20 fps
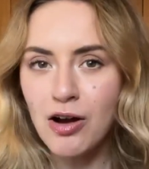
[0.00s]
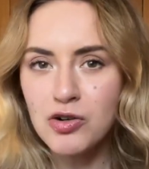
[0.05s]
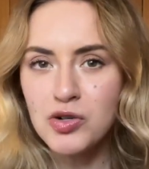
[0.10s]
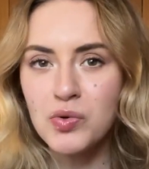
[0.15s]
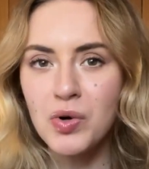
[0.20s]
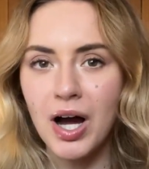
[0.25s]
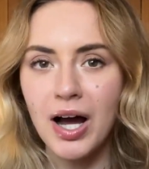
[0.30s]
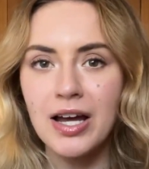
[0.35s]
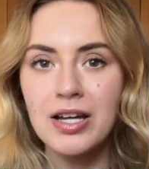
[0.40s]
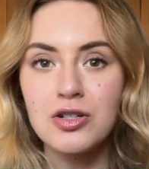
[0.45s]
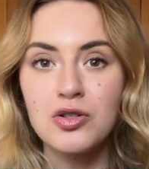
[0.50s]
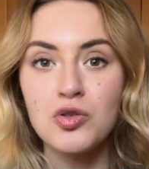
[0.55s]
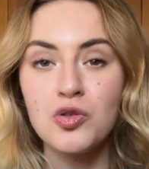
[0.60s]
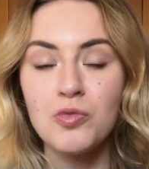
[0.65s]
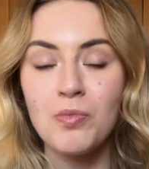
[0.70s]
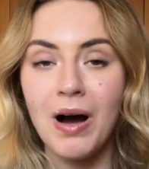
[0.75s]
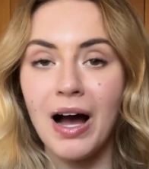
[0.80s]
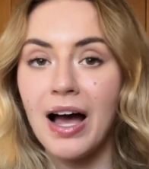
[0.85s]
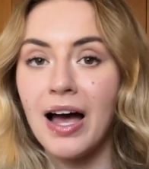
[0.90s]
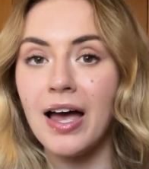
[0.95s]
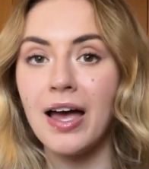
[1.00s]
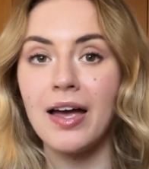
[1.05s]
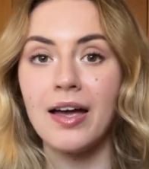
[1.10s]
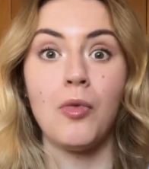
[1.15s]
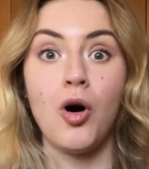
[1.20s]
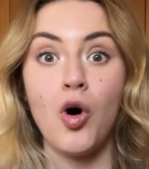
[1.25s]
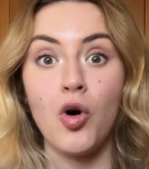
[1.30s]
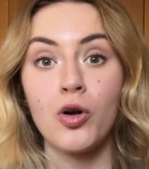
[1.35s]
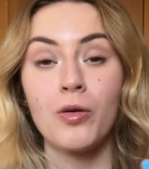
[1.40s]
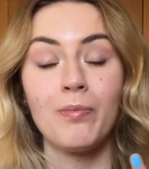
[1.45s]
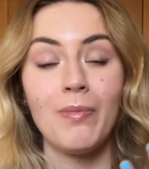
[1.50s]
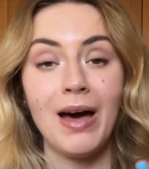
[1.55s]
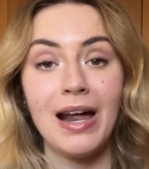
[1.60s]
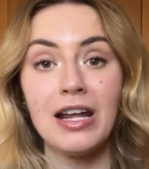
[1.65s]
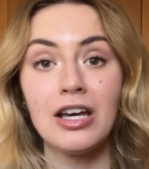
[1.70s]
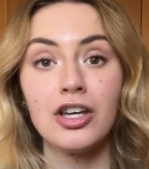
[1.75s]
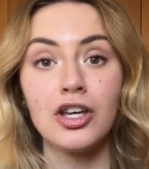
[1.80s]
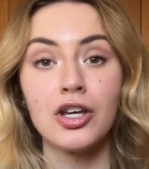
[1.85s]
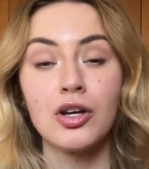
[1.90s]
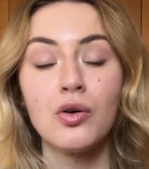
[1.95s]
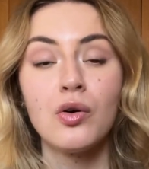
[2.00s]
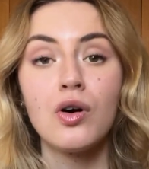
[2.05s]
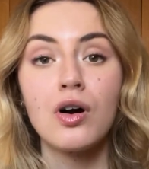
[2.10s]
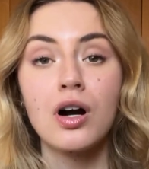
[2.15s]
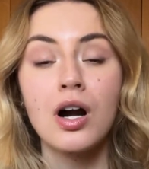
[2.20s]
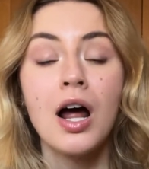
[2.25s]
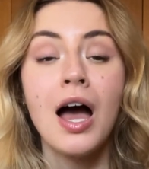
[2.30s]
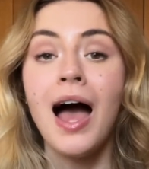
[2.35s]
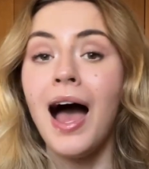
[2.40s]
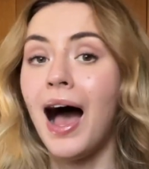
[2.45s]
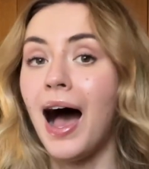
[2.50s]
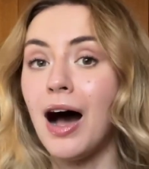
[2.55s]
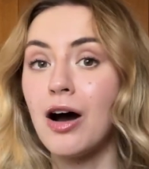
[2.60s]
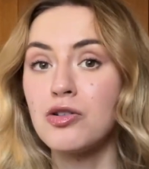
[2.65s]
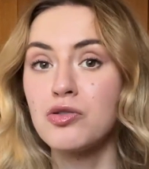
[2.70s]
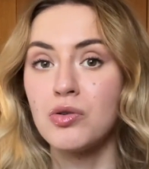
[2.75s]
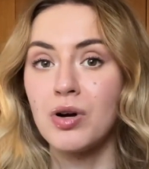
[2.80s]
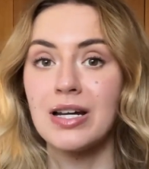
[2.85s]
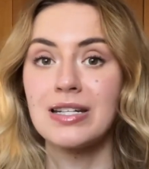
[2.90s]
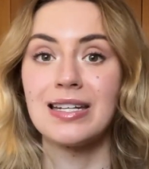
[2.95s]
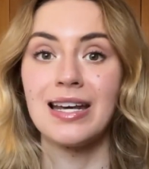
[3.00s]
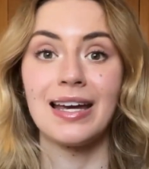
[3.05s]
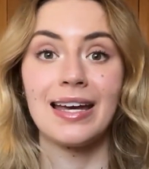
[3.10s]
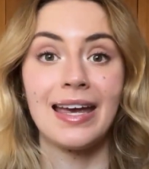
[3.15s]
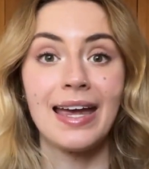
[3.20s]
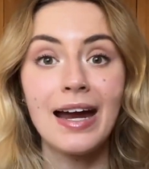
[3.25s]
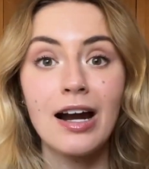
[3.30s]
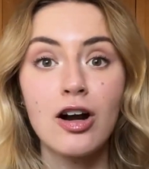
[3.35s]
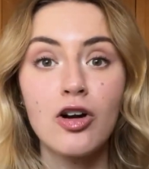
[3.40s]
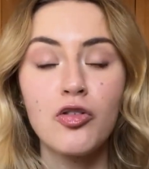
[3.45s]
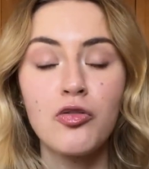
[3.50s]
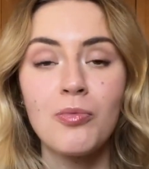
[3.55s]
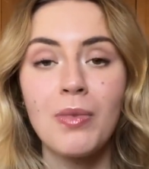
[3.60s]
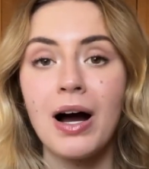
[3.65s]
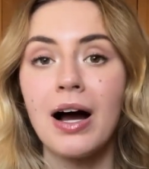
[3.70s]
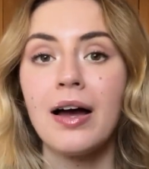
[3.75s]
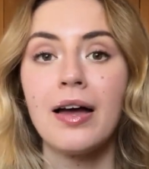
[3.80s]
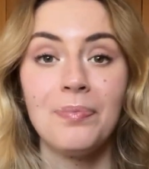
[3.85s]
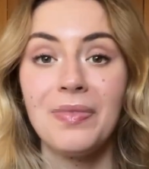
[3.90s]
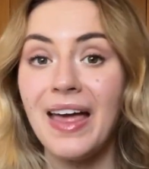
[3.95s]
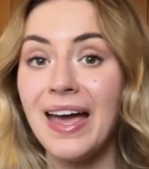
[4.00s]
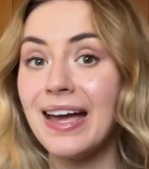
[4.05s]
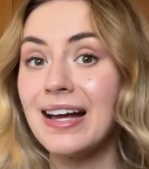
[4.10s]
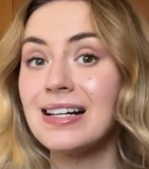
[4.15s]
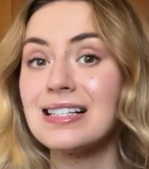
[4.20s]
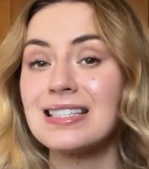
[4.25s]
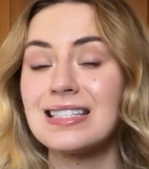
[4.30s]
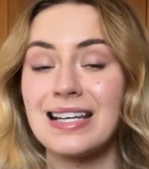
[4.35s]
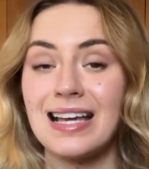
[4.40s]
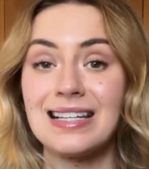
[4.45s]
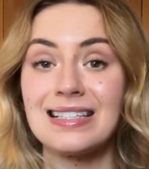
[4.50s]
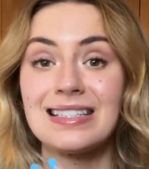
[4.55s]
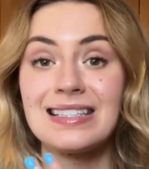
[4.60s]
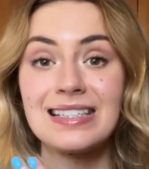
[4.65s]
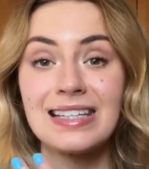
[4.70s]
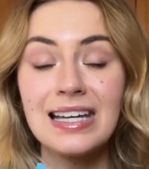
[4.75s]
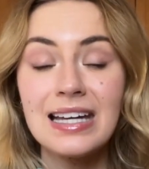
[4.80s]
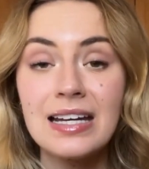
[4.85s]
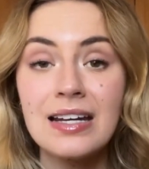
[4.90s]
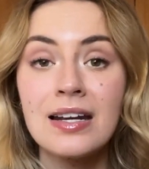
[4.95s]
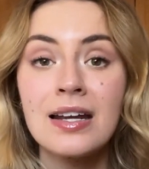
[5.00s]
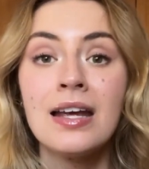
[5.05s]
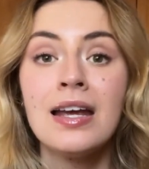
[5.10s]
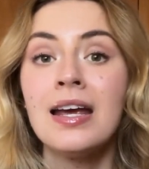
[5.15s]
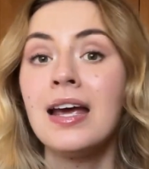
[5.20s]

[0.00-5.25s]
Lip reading: do I do my own manicure? How do I take care of my nails and skin?